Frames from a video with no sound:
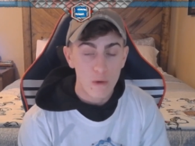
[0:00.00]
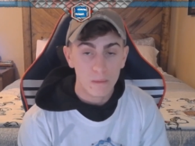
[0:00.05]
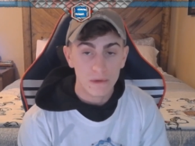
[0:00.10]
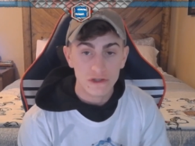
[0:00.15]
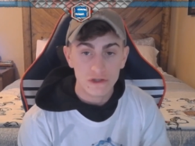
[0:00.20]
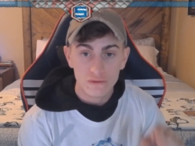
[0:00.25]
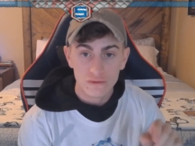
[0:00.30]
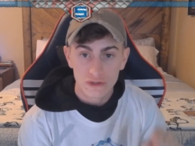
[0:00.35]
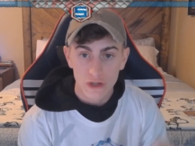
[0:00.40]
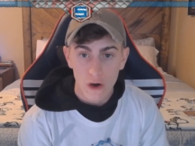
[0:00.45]

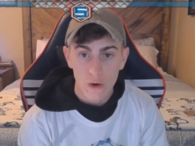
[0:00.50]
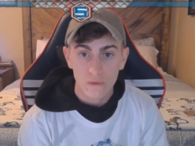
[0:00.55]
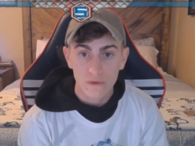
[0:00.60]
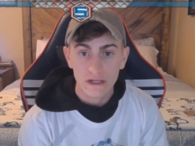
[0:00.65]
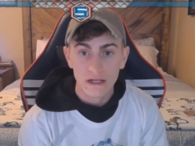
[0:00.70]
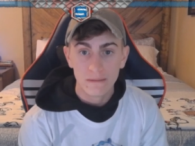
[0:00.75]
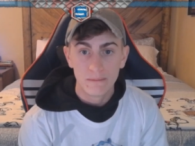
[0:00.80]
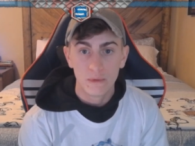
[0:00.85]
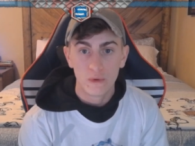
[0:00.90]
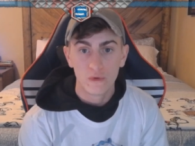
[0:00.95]
open. You don't
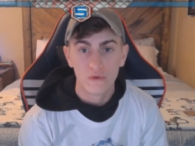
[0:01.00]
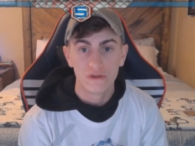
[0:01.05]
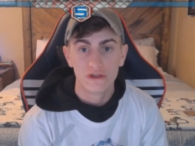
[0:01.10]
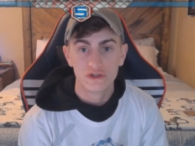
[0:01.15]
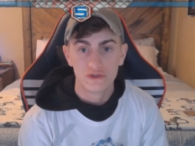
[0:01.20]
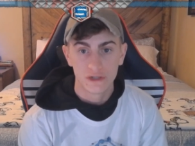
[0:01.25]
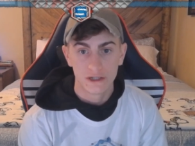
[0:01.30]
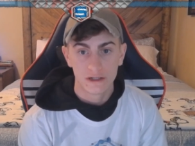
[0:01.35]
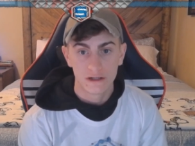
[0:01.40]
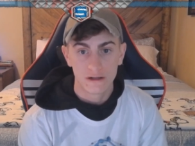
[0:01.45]
need to pull the
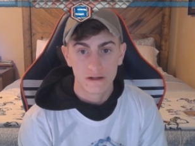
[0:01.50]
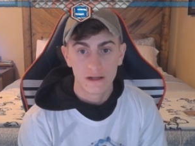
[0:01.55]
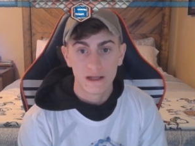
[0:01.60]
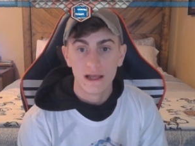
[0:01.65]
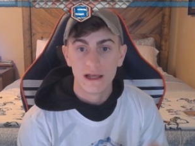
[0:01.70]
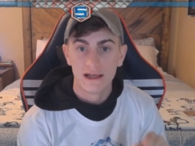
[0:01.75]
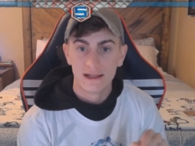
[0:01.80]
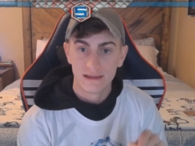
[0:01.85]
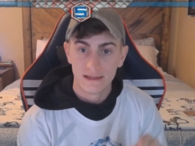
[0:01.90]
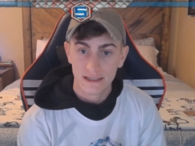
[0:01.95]
trigger
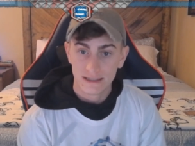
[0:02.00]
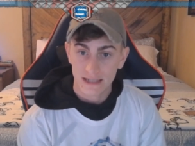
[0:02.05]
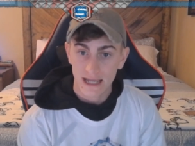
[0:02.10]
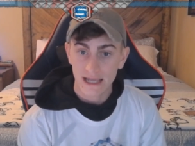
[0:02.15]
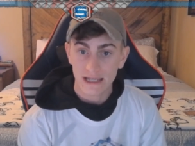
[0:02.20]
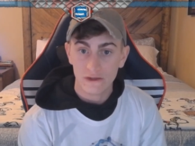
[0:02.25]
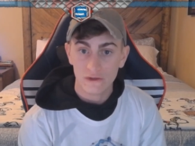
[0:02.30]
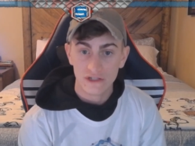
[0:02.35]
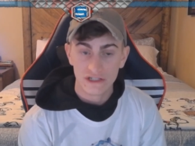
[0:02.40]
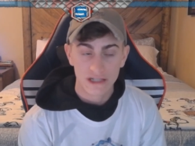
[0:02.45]
the
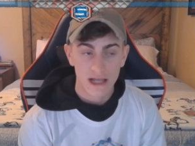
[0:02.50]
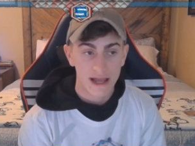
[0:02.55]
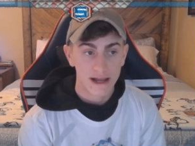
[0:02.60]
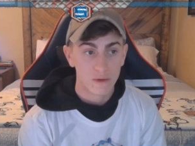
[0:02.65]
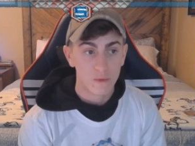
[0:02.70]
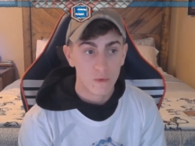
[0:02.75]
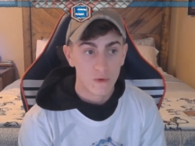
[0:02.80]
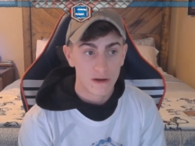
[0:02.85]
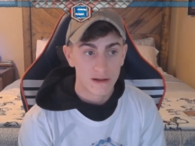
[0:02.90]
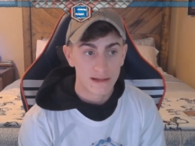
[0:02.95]
day you decide
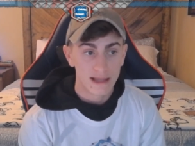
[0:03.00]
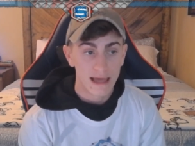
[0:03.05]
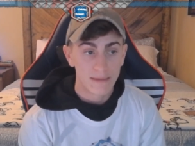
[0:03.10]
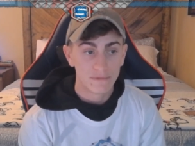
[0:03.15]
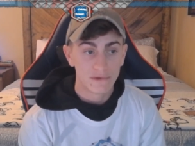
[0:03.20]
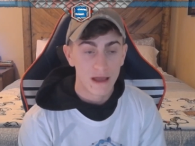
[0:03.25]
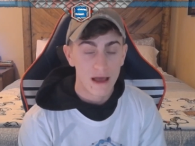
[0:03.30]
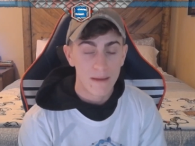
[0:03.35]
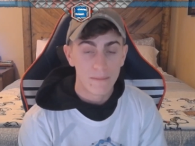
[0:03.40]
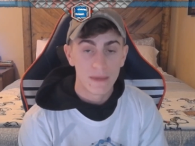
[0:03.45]
to want a
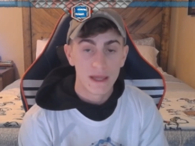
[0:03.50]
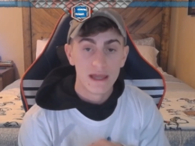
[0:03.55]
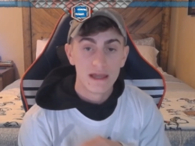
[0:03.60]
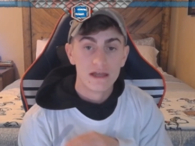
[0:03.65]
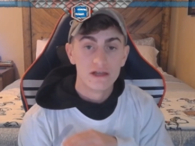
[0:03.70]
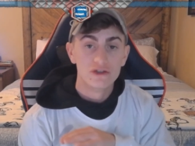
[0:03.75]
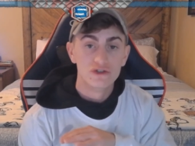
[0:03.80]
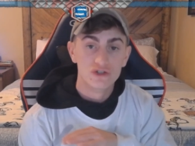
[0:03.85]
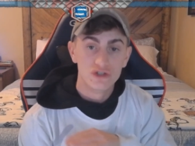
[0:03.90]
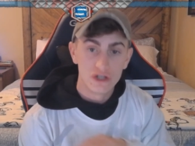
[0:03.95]
laptop.
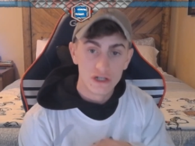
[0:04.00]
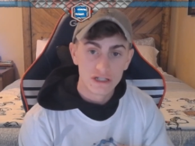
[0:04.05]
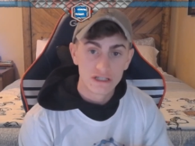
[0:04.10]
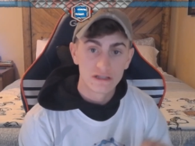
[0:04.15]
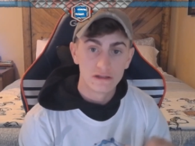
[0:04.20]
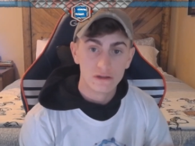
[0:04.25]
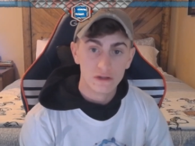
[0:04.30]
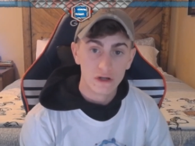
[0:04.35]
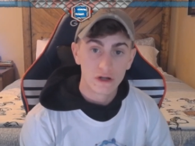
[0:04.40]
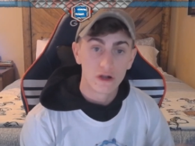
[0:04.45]

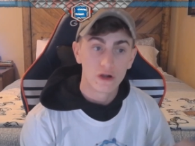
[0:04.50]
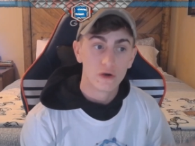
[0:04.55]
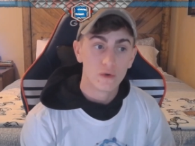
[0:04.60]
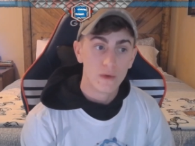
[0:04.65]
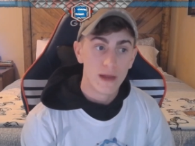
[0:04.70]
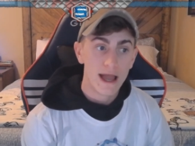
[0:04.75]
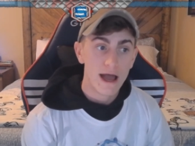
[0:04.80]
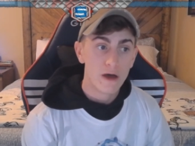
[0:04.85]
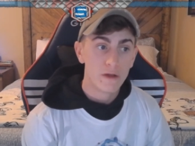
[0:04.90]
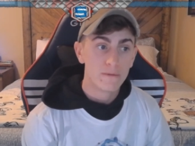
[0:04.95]
Just look
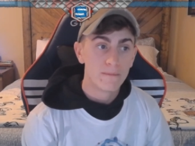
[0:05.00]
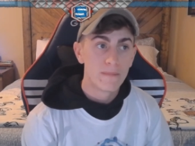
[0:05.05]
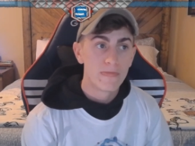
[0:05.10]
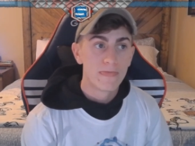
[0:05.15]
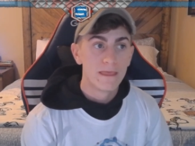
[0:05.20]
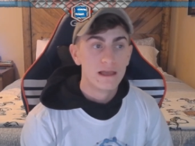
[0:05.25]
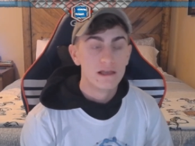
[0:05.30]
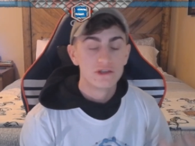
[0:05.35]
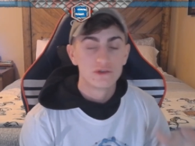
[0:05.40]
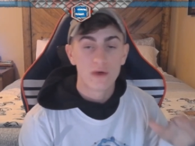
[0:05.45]
around.
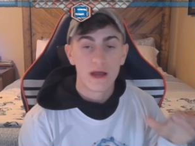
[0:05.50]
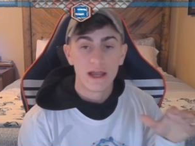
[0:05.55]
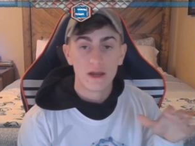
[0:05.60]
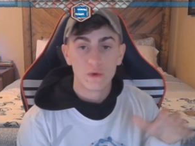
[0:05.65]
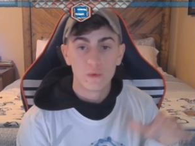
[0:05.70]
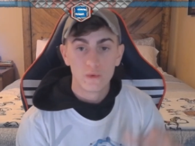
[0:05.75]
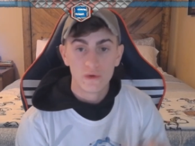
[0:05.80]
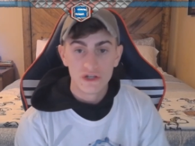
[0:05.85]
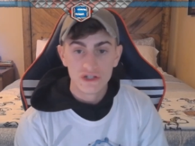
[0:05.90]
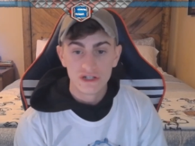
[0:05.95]
So I
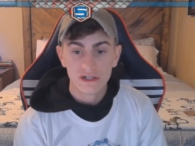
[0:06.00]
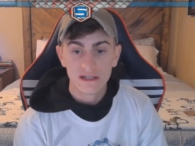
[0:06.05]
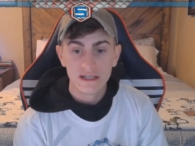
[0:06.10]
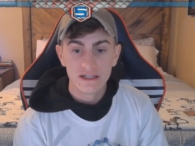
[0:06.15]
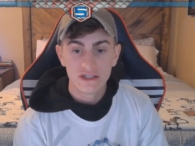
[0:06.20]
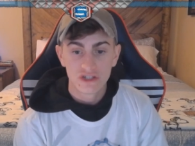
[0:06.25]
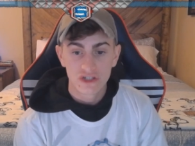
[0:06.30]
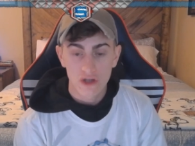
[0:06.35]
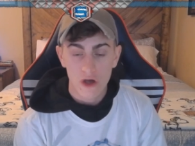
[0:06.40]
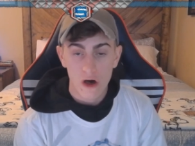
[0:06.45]

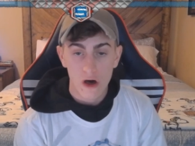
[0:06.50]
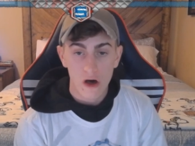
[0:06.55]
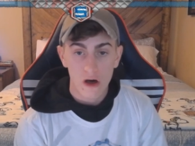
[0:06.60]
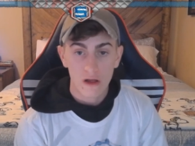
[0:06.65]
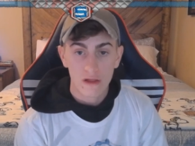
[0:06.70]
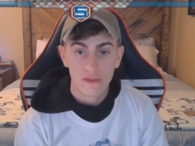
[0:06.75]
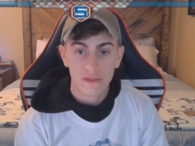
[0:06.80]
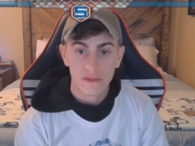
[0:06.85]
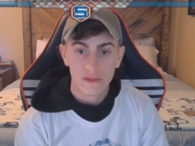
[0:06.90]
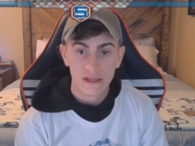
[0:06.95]
originally
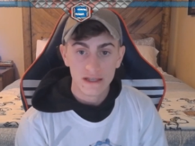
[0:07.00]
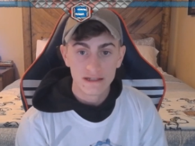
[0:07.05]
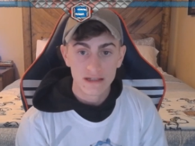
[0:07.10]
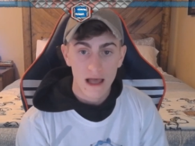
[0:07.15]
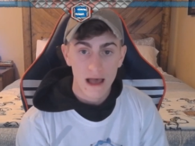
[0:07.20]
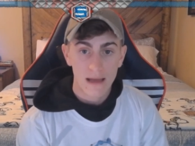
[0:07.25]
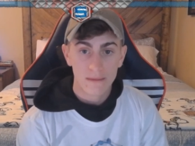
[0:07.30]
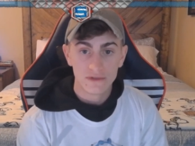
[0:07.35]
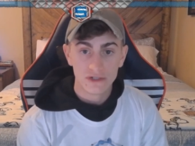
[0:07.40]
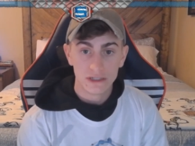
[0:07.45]
saw
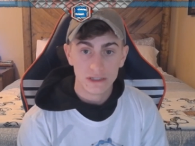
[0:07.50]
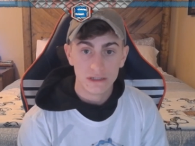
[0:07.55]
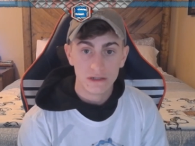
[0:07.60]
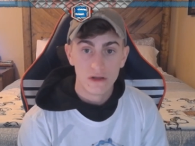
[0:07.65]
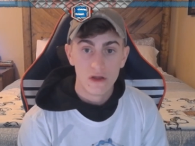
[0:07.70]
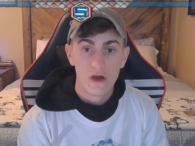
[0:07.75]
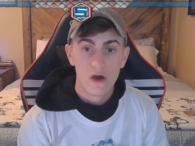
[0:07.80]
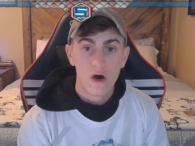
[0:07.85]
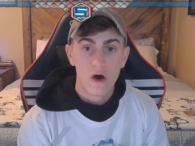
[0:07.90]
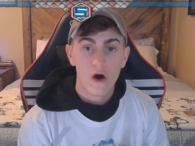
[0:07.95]
this
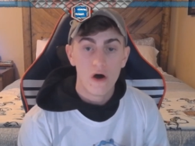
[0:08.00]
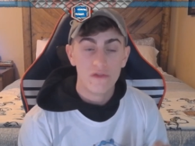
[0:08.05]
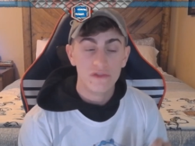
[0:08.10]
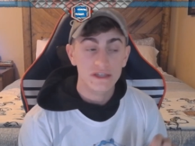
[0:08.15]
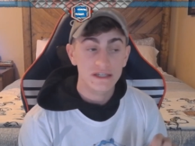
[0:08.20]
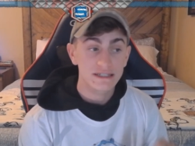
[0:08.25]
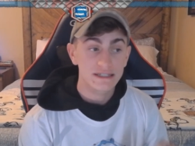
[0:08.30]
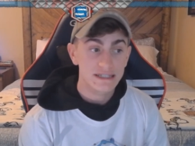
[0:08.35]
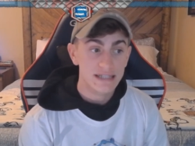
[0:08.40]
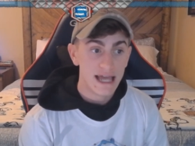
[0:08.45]
option on
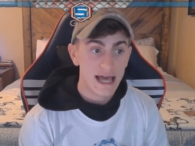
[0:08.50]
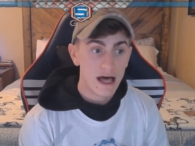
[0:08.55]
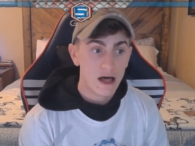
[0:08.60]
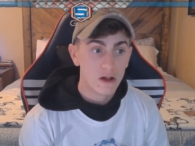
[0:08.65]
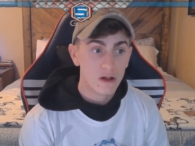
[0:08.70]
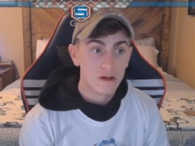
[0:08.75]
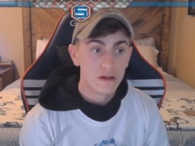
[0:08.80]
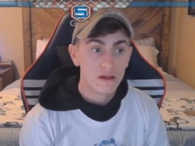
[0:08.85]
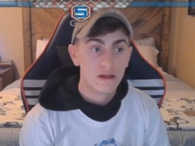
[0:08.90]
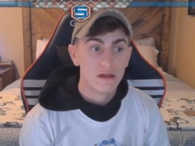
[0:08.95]
the
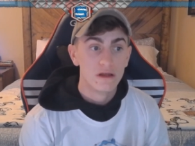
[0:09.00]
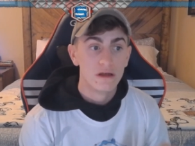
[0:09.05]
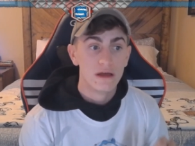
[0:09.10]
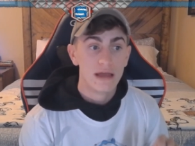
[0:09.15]
Dell